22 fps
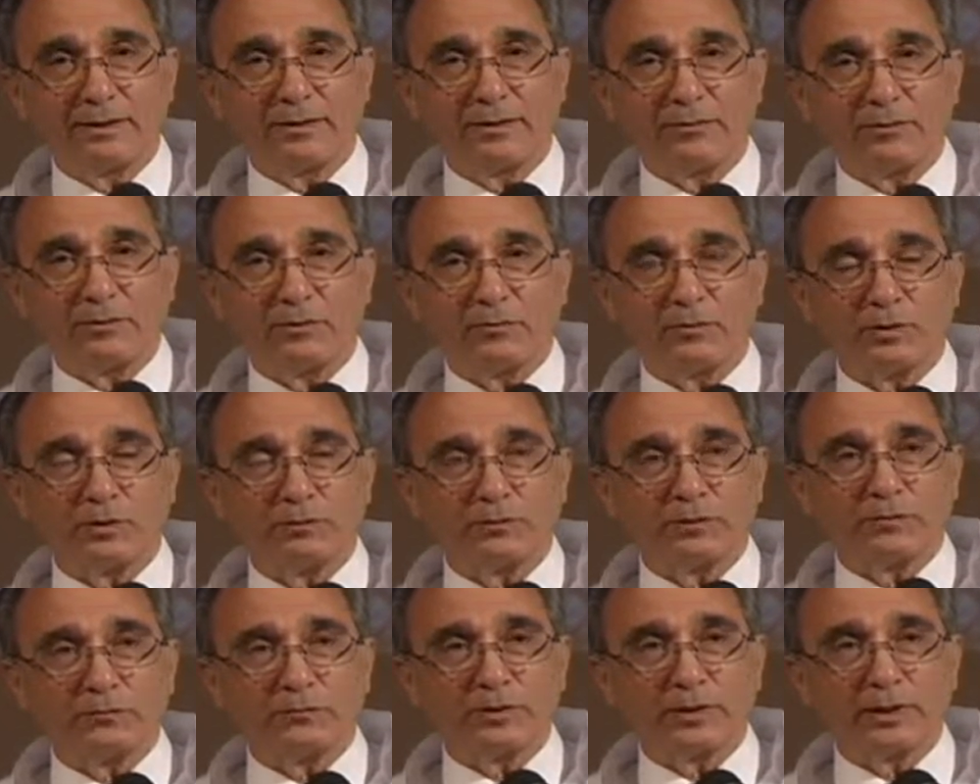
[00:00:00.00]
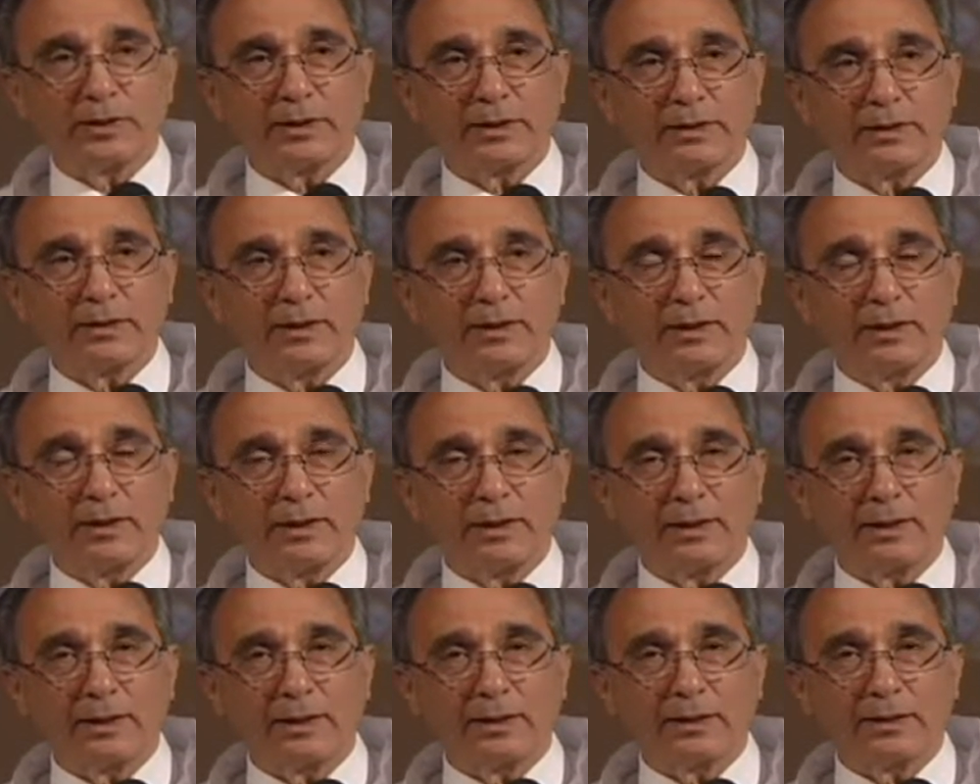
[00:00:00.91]
when finally I,
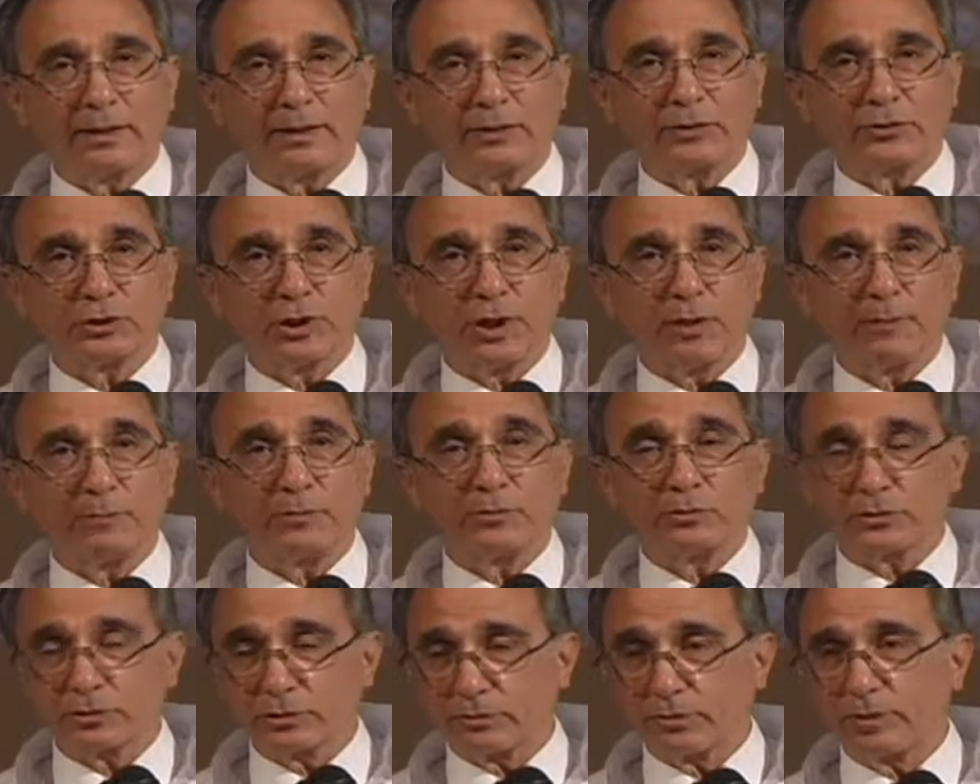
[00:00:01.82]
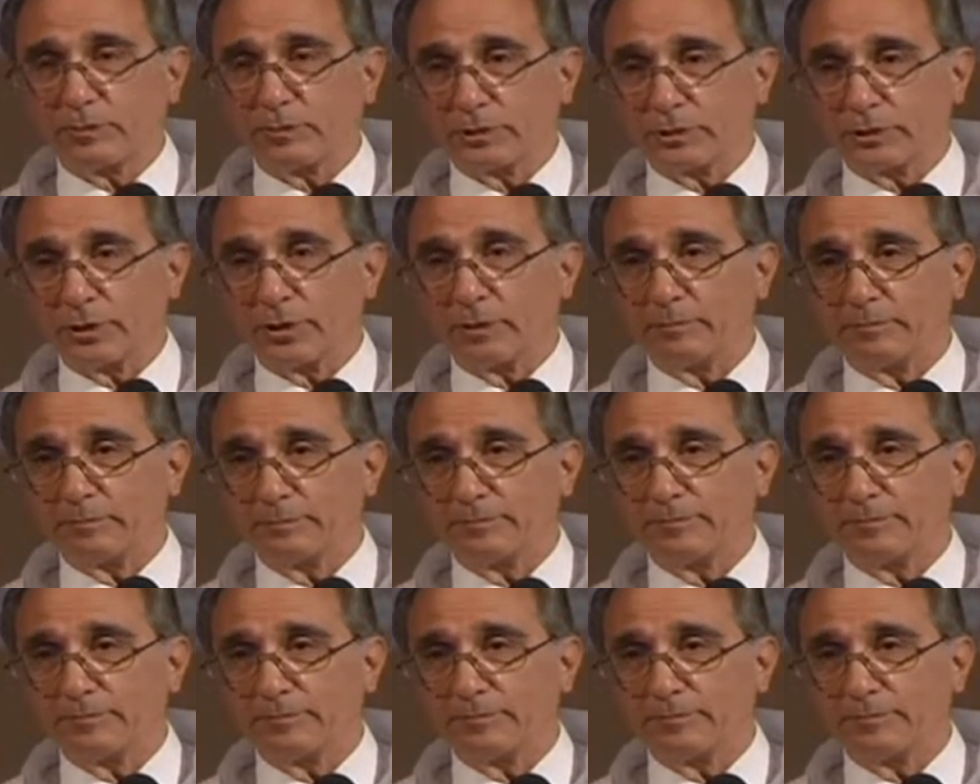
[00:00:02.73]
I got a job, it was a crummy job.